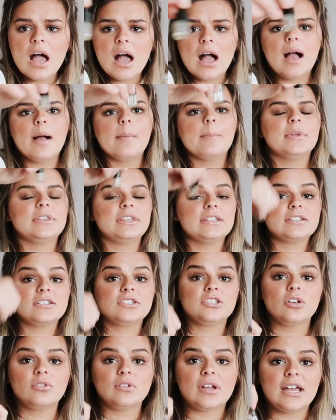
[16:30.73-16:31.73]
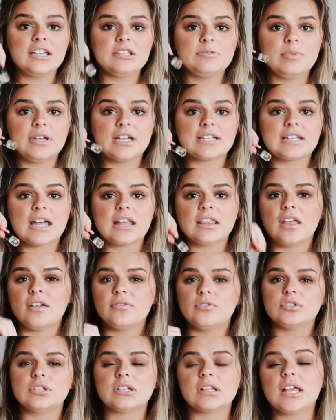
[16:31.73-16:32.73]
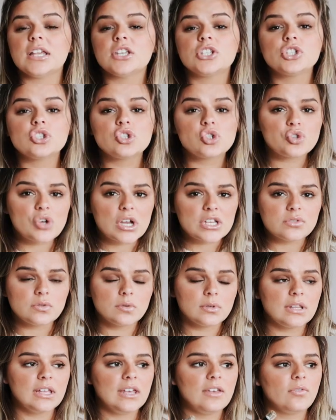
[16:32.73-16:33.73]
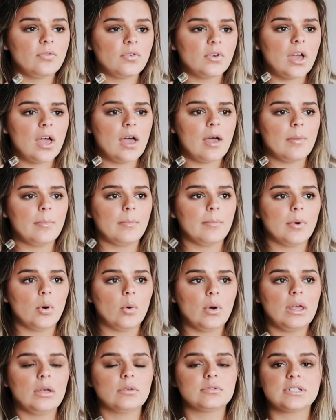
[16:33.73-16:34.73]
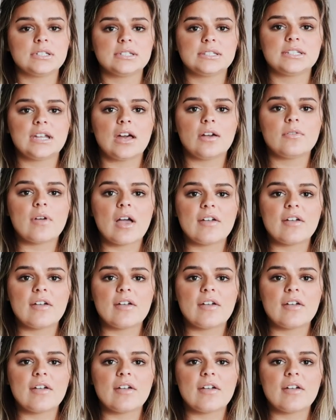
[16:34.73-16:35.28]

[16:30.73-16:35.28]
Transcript: Um, but this is so nice because I love using like stress relief um, oils and stuff.